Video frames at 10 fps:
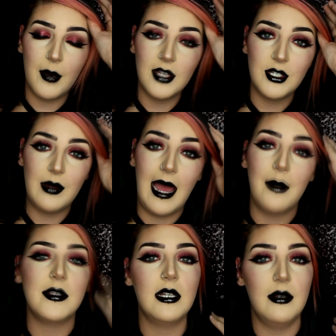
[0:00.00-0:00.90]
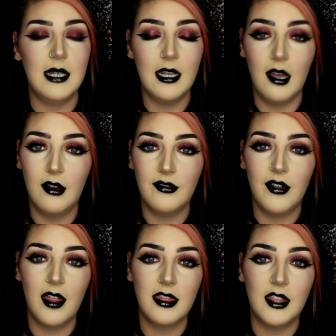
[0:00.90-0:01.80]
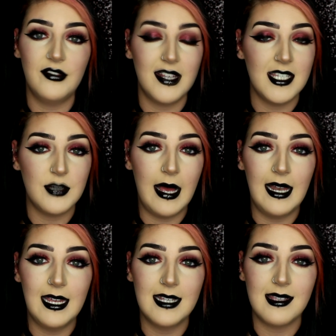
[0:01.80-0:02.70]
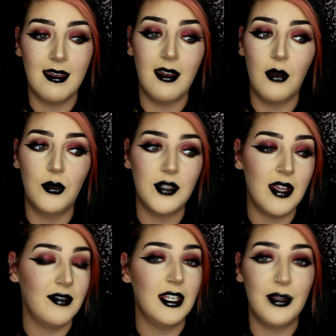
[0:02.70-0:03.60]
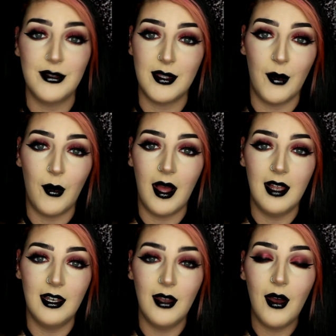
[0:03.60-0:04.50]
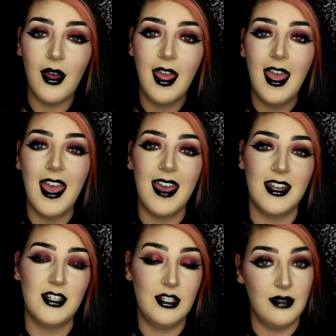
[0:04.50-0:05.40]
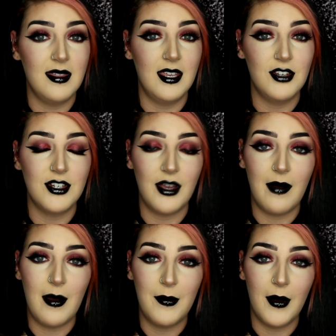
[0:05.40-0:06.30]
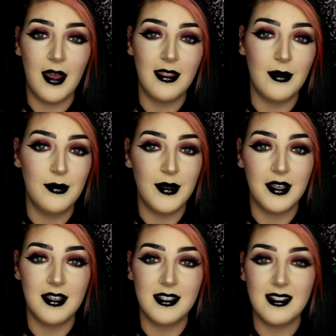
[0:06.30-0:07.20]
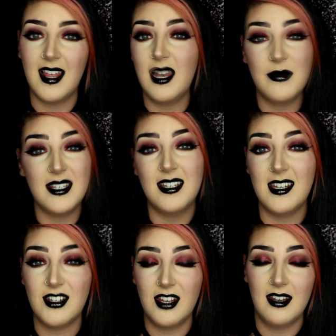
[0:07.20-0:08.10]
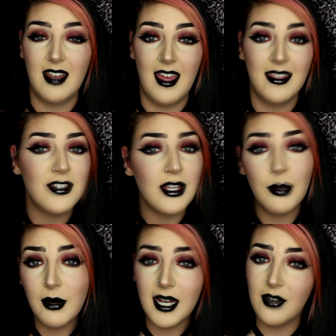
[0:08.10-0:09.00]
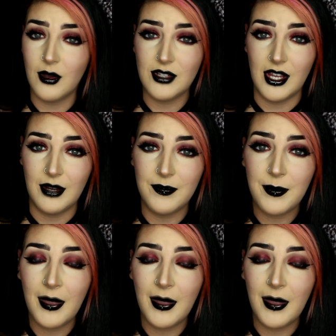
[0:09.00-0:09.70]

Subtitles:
But I do absolutely love the Fetish palettes and I will definitely use them quite a lot, and I do think you should go out and buy them because they're limited edition and they're too pretty not to.